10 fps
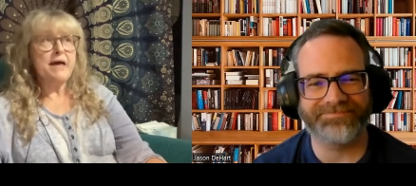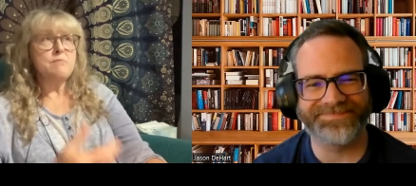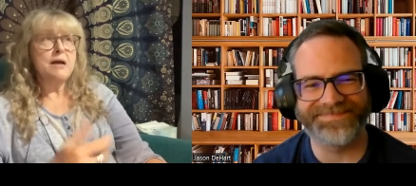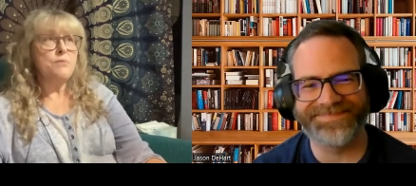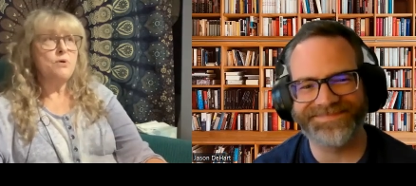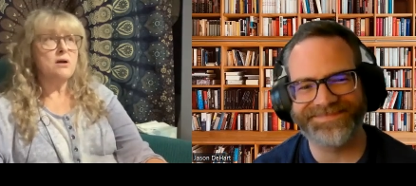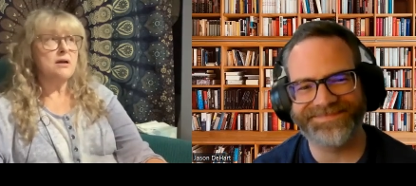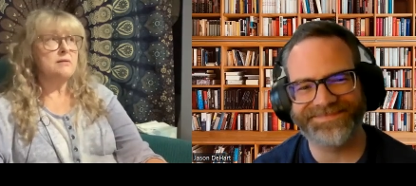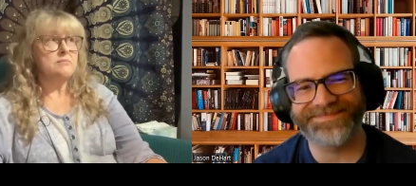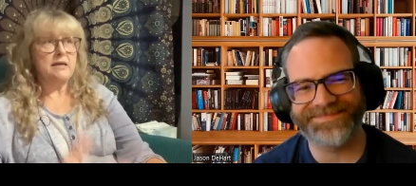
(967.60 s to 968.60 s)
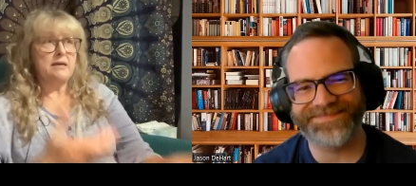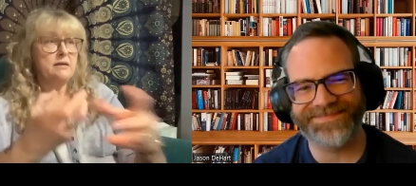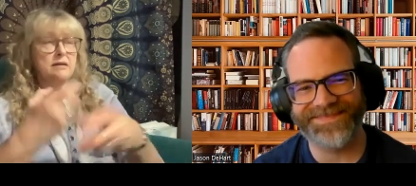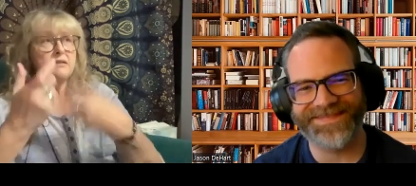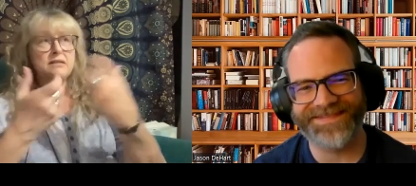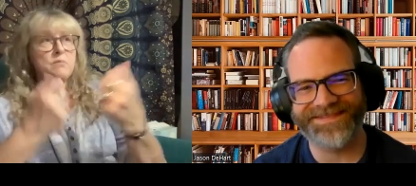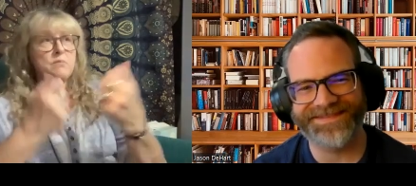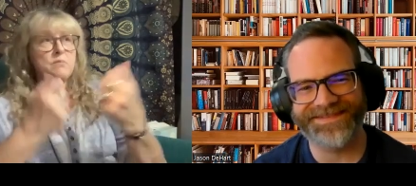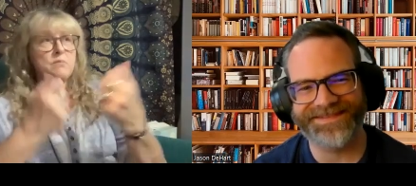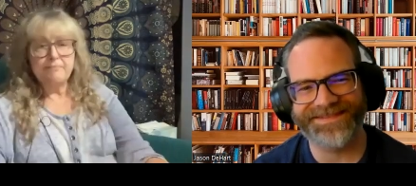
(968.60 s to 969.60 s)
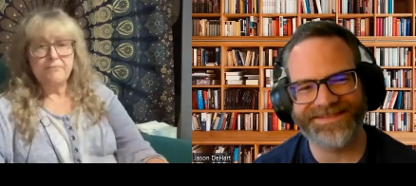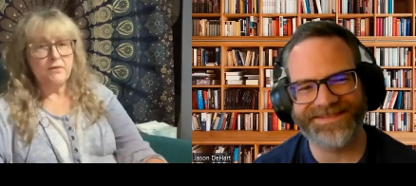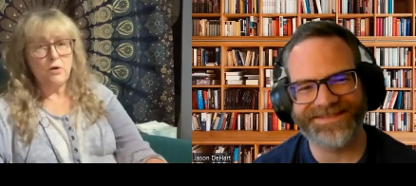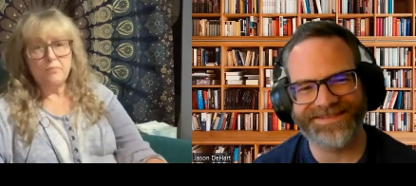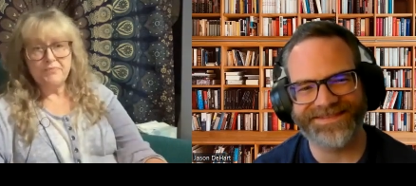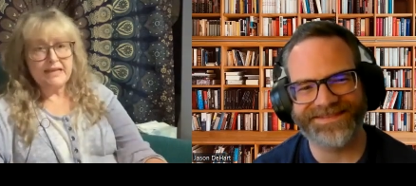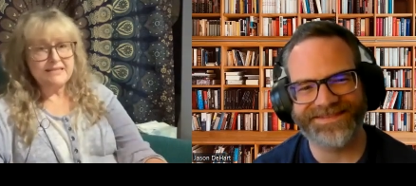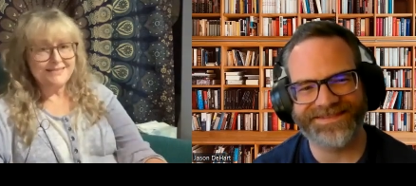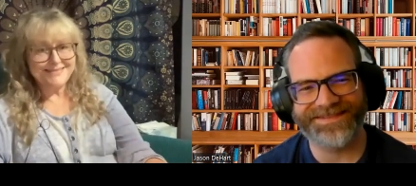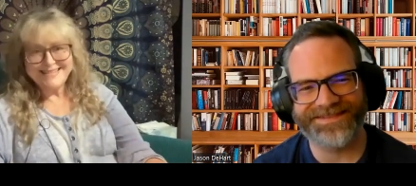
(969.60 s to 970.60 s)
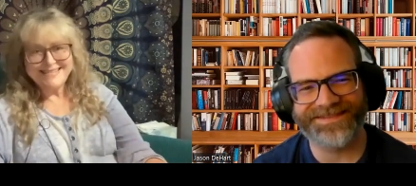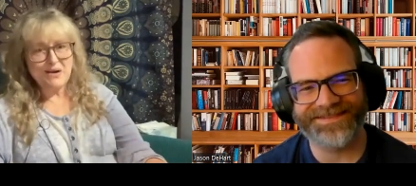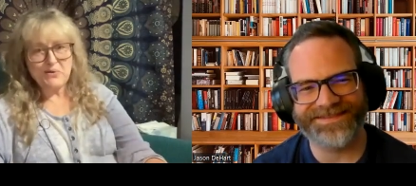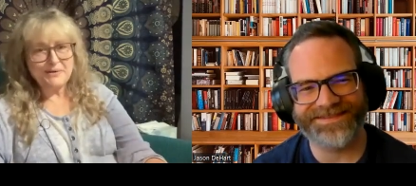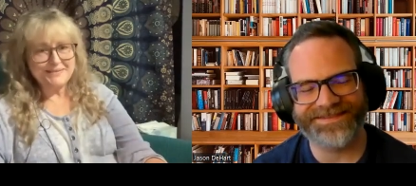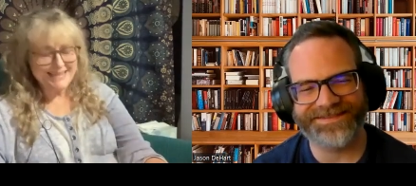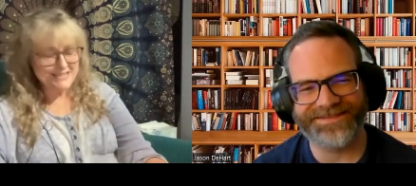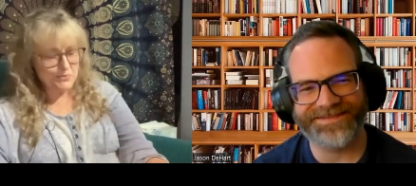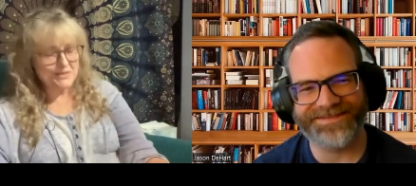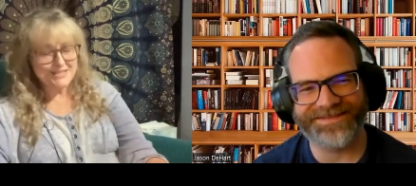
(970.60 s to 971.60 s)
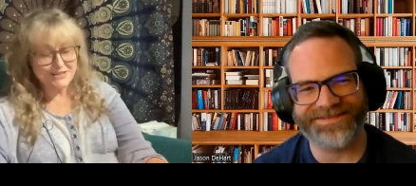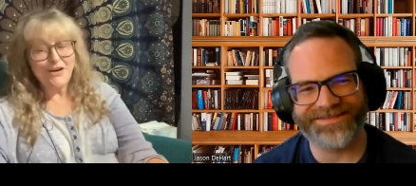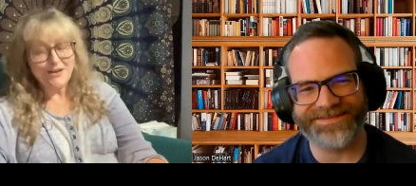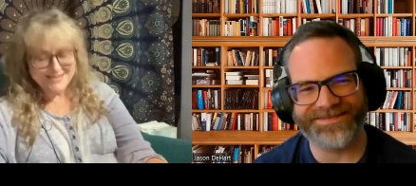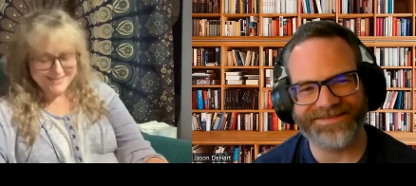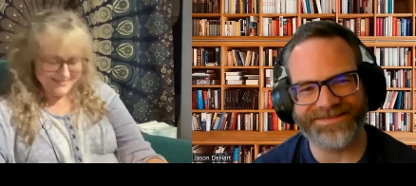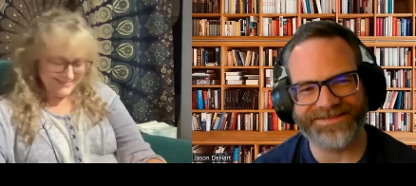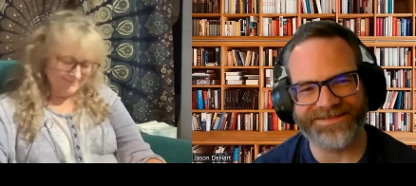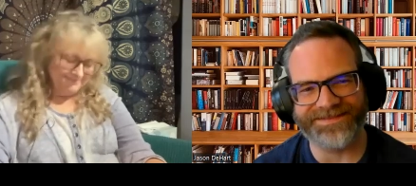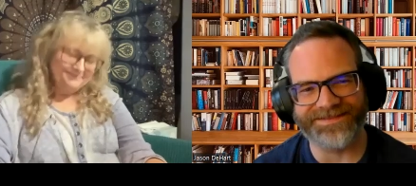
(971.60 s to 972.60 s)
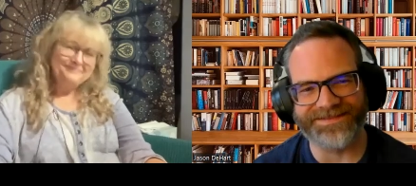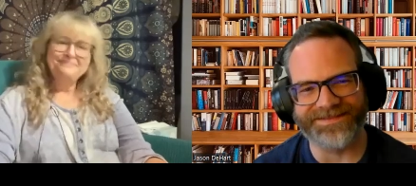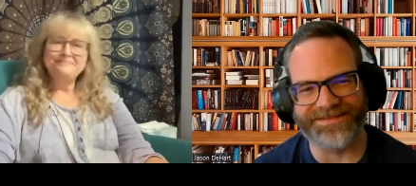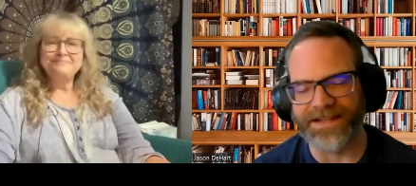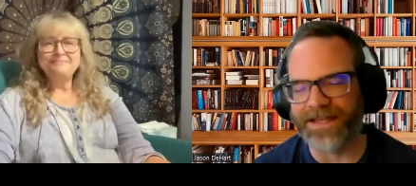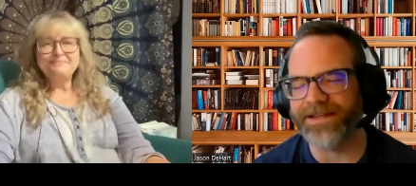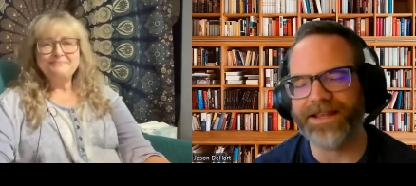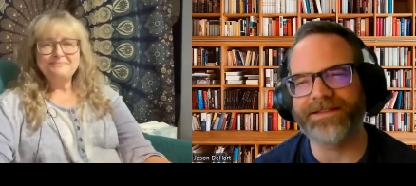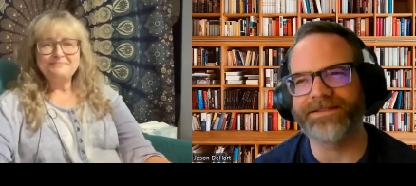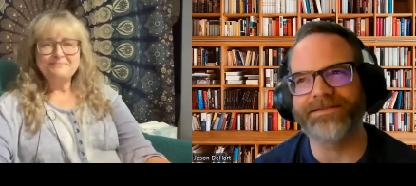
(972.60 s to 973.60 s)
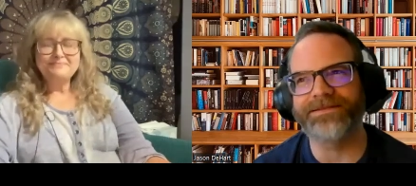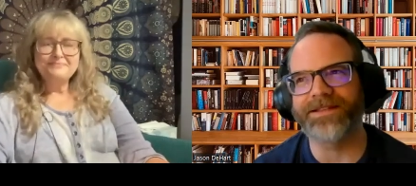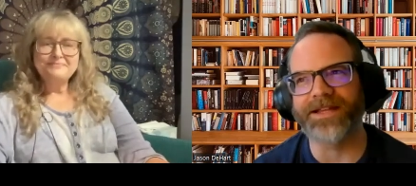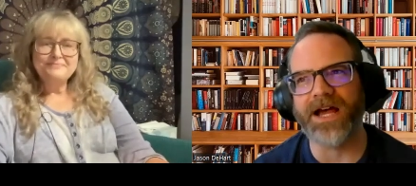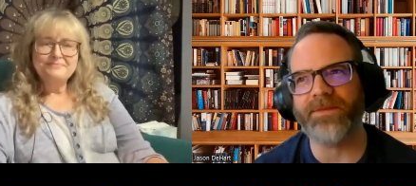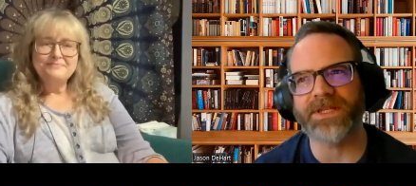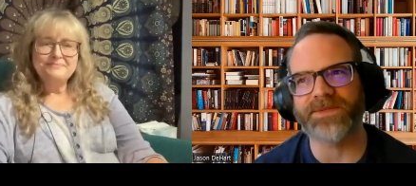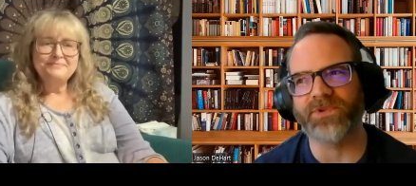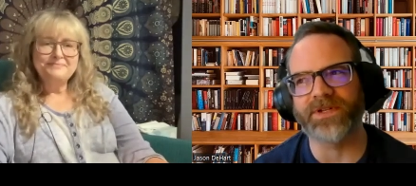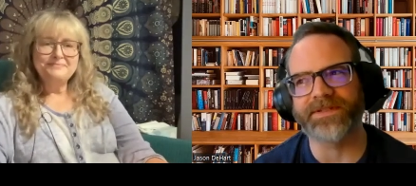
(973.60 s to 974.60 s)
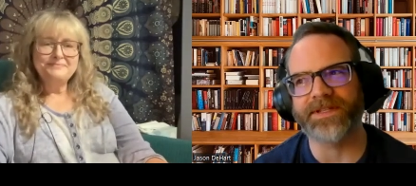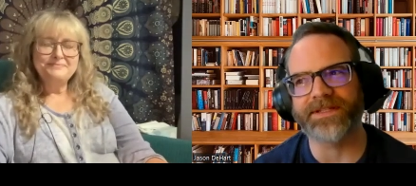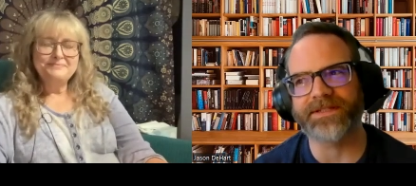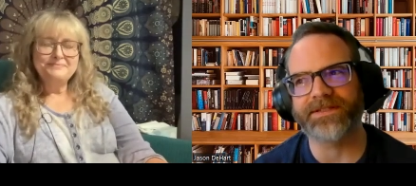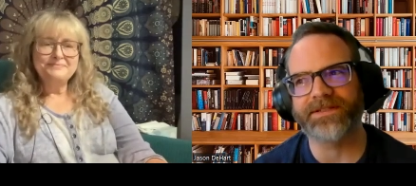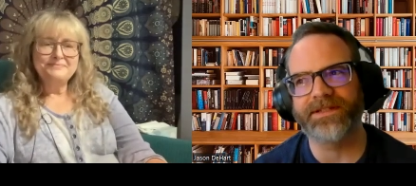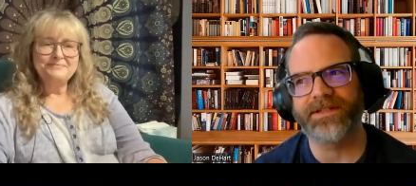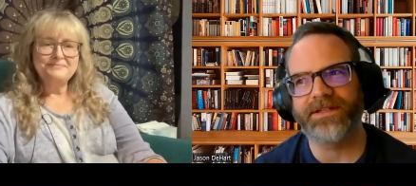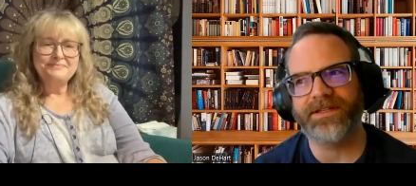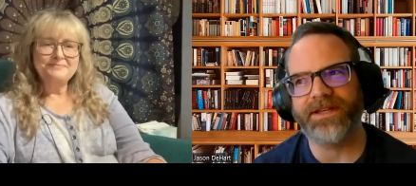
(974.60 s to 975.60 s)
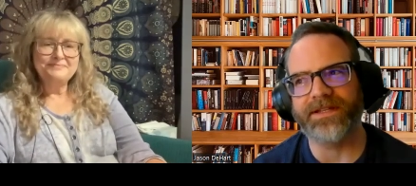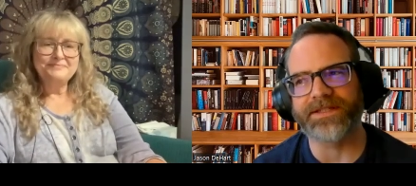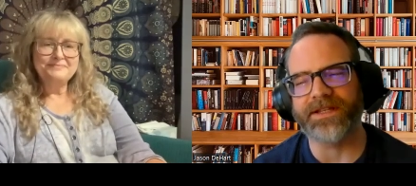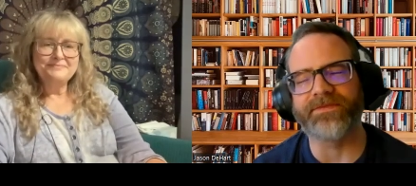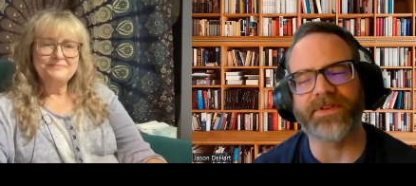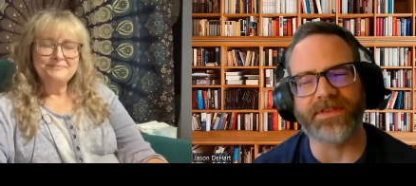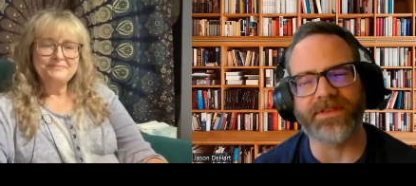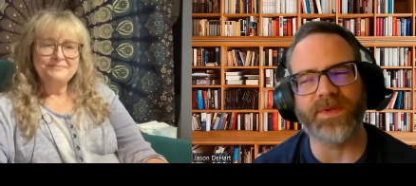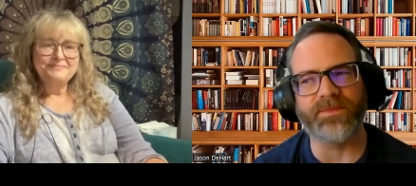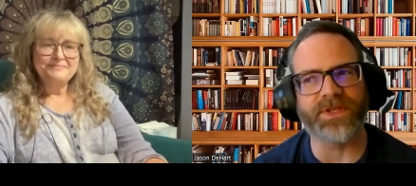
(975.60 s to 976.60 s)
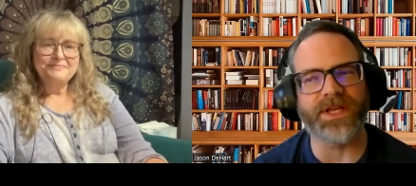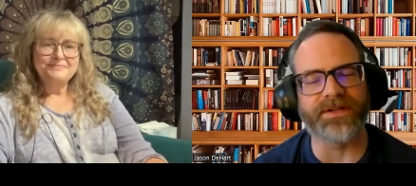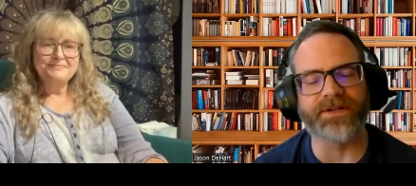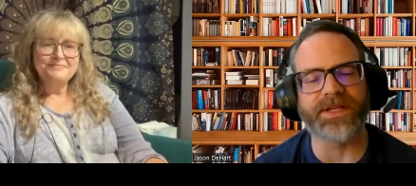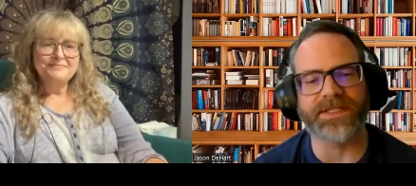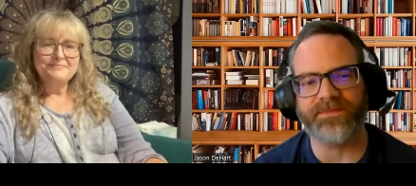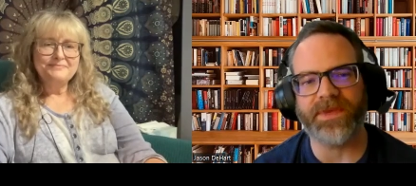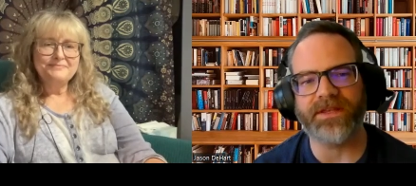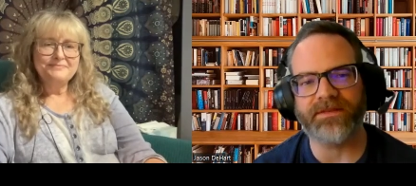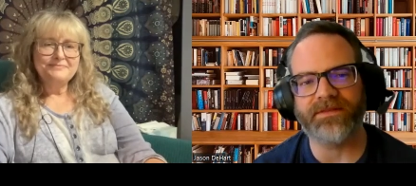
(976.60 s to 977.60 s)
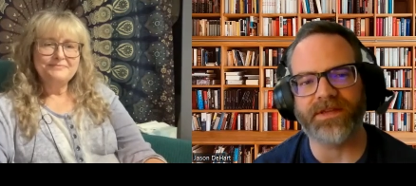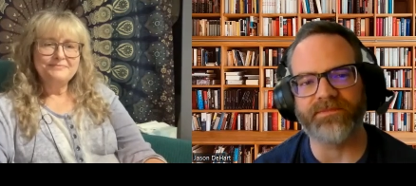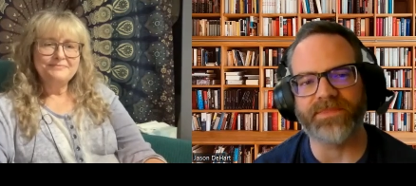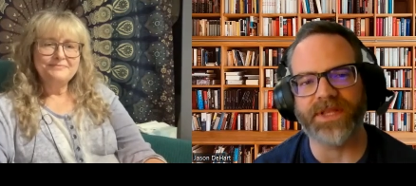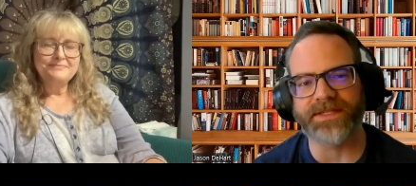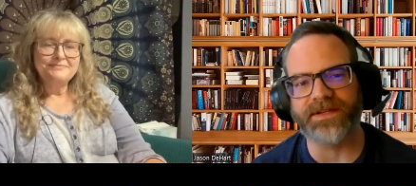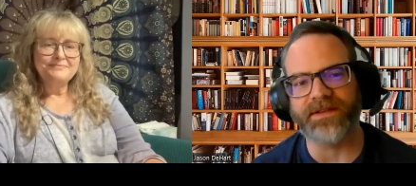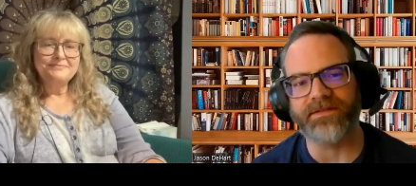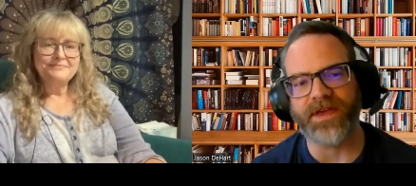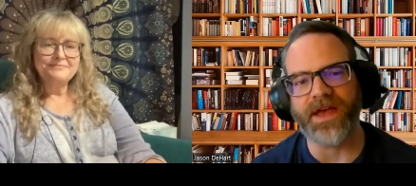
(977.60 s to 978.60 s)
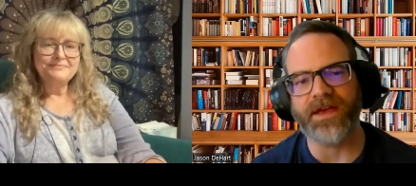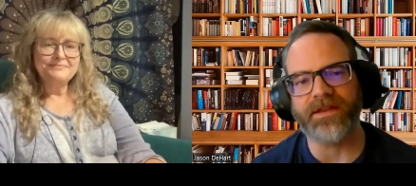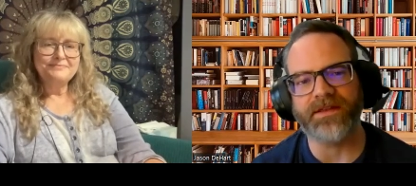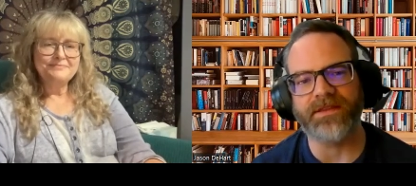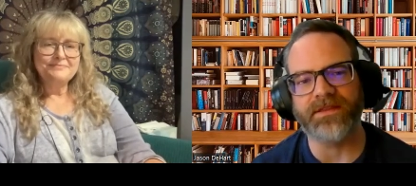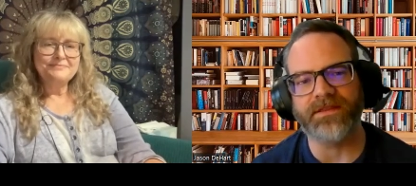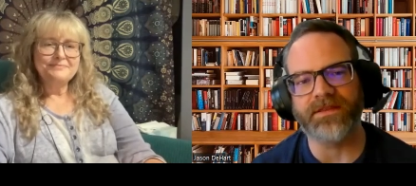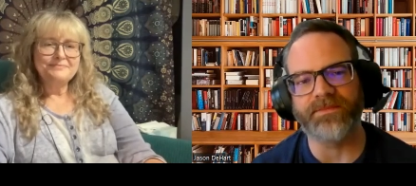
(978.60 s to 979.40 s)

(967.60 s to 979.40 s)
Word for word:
Speaker 1: back my book, collect the money. No, that that's not where that's where it starts.
Speaker 2: In the comics process, itself, I think people underestimate the complexity of that and